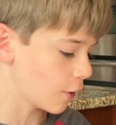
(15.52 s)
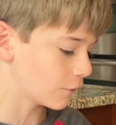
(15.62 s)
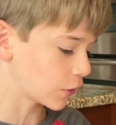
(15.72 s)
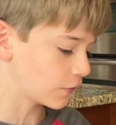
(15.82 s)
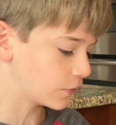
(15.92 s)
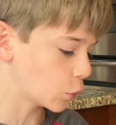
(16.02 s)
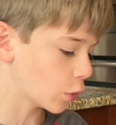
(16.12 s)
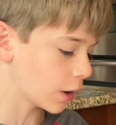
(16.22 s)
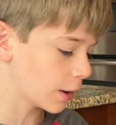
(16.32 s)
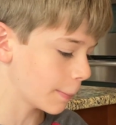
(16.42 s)
over
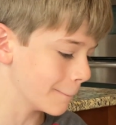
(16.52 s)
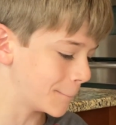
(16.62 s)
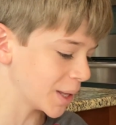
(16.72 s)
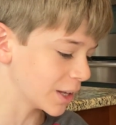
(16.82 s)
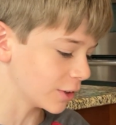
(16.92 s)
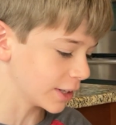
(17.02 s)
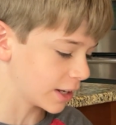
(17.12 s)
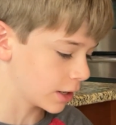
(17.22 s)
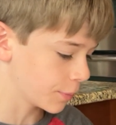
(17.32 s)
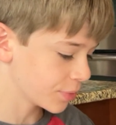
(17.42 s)
four
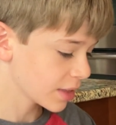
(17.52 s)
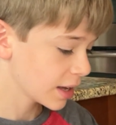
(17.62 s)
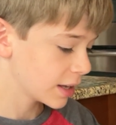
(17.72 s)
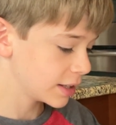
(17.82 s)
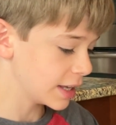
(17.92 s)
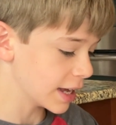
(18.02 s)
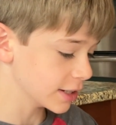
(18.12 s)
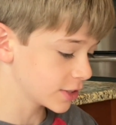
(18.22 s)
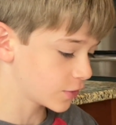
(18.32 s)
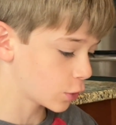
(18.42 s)
billion,
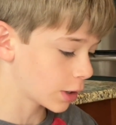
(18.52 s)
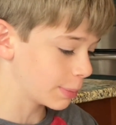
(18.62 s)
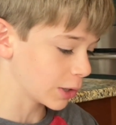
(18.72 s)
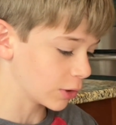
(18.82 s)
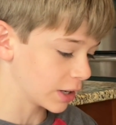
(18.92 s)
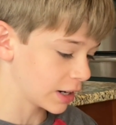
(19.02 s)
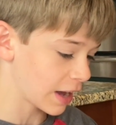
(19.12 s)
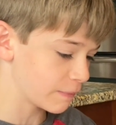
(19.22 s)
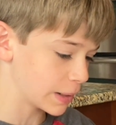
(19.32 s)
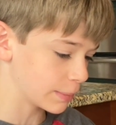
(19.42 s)
yes, four billion,
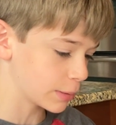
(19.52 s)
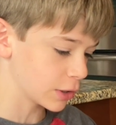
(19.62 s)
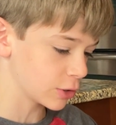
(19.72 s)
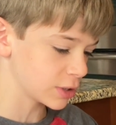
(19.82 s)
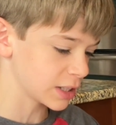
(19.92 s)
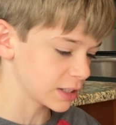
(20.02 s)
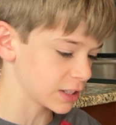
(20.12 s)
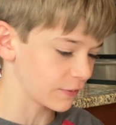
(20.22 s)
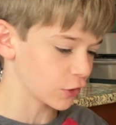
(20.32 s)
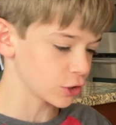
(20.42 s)
have been produced since
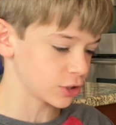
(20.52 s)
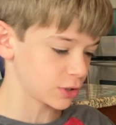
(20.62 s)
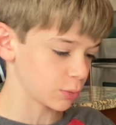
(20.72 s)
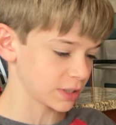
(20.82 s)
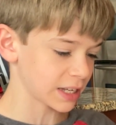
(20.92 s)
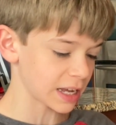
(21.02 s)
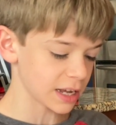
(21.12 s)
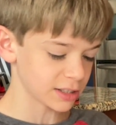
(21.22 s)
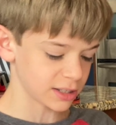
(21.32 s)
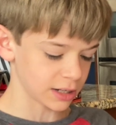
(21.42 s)
the first was
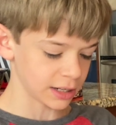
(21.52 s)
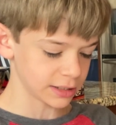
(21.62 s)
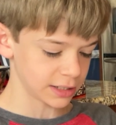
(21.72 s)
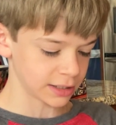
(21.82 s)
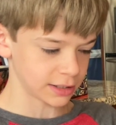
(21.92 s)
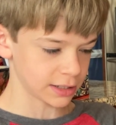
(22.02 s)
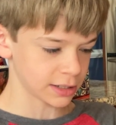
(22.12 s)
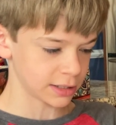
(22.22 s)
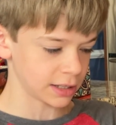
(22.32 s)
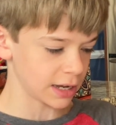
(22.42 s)
cast in
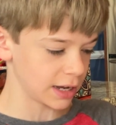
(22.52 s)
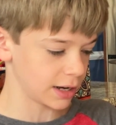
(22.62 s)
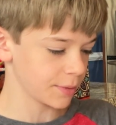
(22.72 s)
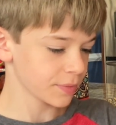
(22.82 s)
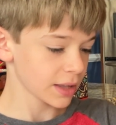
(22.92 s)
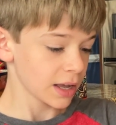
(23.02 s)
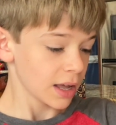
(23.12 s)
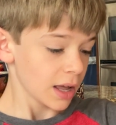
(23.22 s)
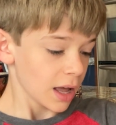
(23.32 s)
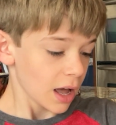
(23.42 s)
1968.
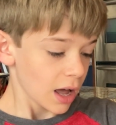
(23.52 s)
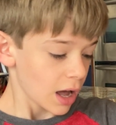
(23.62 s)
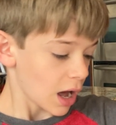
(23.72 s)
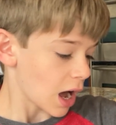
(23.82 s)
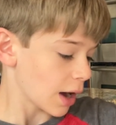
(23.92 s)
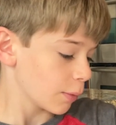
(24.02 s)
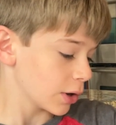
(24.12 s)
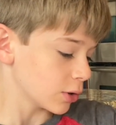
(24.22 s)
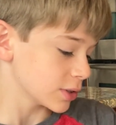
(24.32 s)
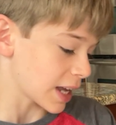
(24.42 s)
Hot
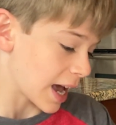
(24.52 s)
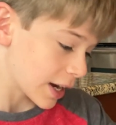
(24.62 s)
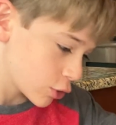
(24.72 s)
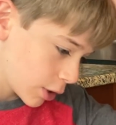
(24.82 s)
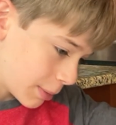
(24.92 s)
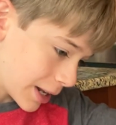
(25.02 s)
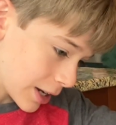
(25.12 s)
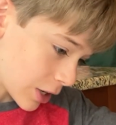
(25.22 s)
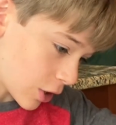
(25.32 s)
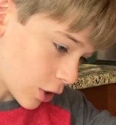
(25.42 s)
Wheels actually made a
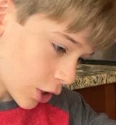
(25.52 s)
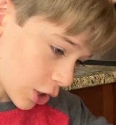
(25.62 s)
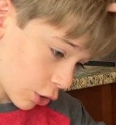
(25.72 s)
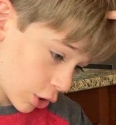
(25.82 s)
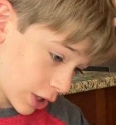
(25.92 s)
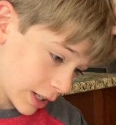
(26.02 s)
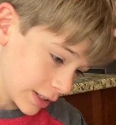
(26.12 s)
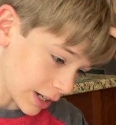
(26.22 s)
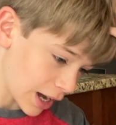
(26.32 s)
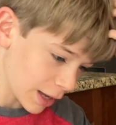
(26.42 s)
car coated in
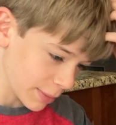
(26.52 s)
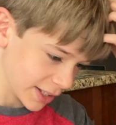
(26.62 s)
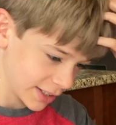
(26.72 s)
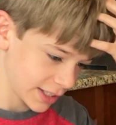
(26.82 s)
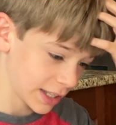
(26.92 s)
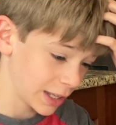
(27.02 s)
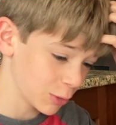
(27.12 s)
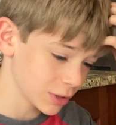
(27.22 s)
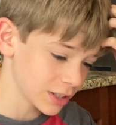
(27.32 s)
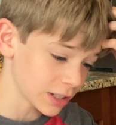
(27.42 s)
diamonds. It
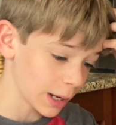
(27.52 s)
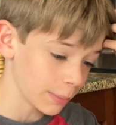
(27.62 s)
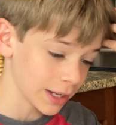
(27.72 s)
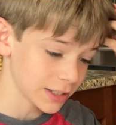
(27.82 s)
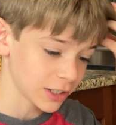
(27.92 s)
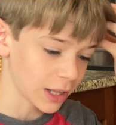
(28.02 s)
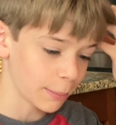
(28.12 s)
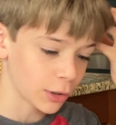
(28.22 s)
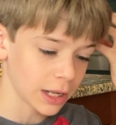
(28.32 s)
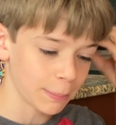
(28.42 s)
was designed by a
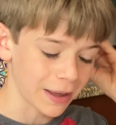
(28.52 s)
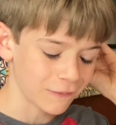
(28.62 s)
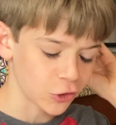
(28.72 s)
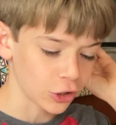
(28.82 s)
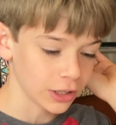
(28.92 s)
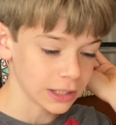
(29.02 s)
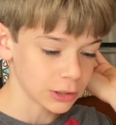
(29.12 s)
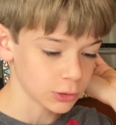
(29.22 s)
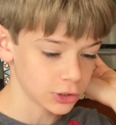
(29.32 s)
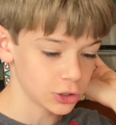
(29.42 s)
celebrity Beverly
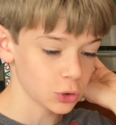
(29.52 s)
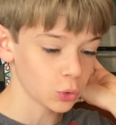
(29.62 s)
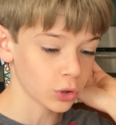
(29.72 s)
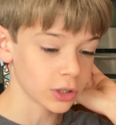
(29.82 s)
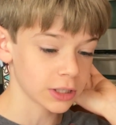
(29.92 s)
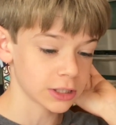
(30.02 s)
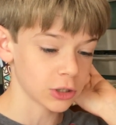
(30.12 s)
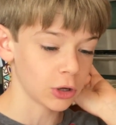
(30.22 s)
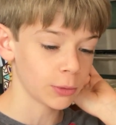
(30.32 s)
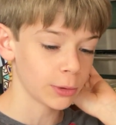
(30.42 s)
Hills jeweler to
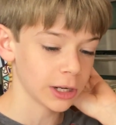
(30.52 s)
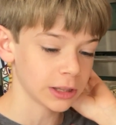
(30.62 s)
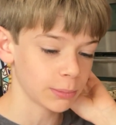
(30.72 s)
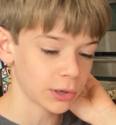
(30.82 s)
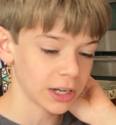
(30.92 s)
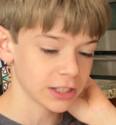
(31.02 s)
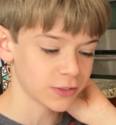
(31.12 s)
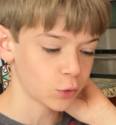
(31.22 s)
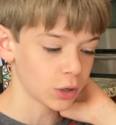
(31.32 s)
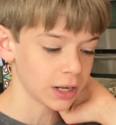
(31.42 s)
celebrate the brand's
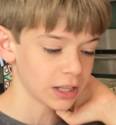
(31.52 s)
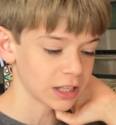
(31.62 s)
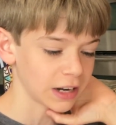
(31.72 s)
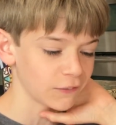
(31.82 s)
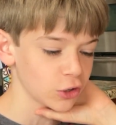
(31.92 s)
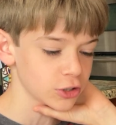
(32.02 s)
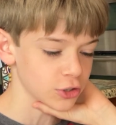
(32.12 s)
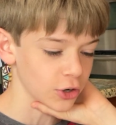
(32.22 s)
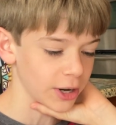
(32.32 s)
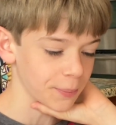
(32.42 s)
40th
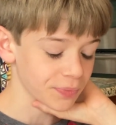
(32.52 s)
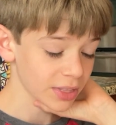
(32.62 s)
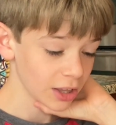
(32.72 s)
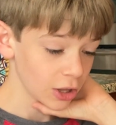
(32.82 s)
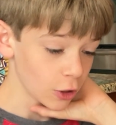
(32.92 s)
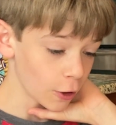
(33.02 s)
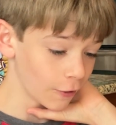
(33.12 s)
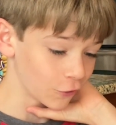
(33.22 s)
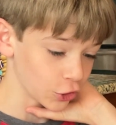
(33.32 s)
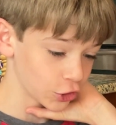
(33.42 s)
anniversary.
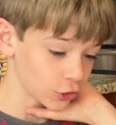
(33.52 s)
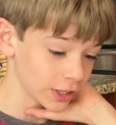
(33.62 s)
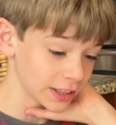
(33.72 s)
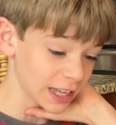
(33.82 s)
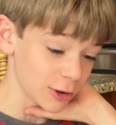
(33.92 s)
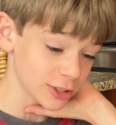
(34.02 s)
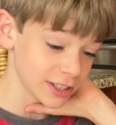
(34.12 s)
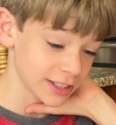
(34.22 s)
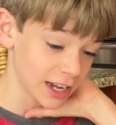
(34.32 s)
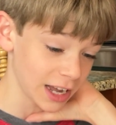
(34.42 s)
Over
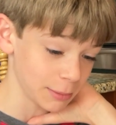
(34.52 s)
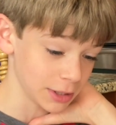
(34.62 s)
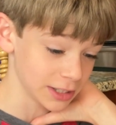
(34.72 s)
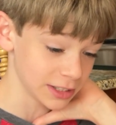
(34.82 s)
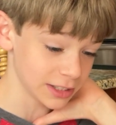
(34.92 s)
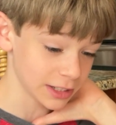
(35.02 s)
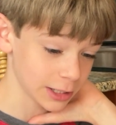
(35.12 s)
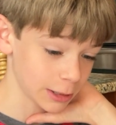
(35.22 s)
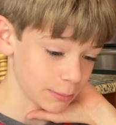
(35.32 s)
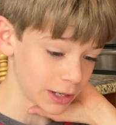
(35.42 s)
3,000 diamonds
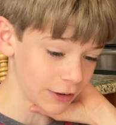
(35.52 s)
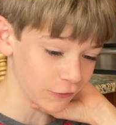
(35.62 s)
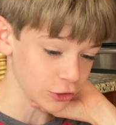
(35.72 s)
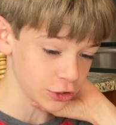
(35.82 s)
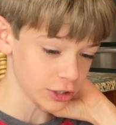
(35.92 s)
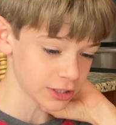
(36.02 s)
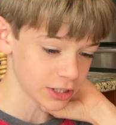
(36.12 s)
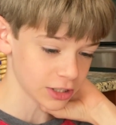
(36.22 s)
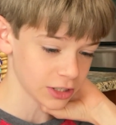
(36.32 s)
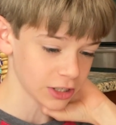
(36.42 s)
combined for just
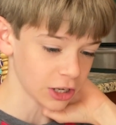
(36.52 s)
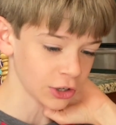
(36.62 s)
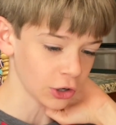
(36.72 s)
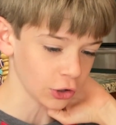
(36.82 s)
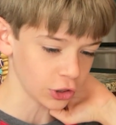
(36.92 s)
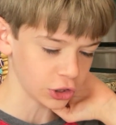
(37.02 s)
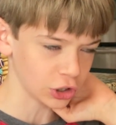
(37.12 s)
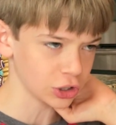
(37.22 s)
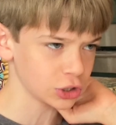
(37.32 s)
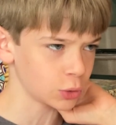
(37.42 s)
under
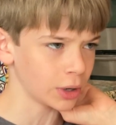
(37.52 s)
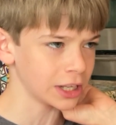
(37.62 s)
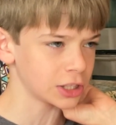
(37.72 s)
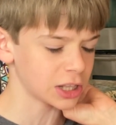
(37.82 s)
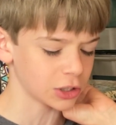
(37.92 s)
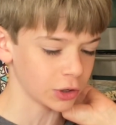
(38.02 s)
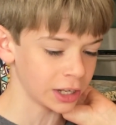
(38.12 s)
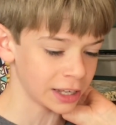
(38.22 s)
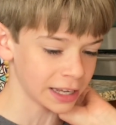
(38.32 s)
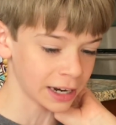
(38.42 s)

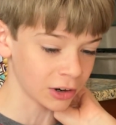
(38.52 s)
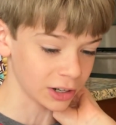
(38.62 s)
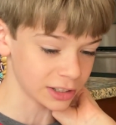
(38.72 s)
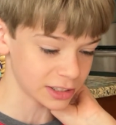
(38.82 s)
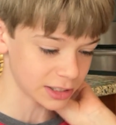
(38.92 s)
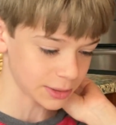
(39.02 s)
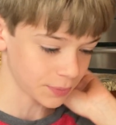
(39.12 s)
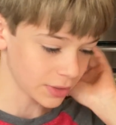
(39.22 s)
23 carats.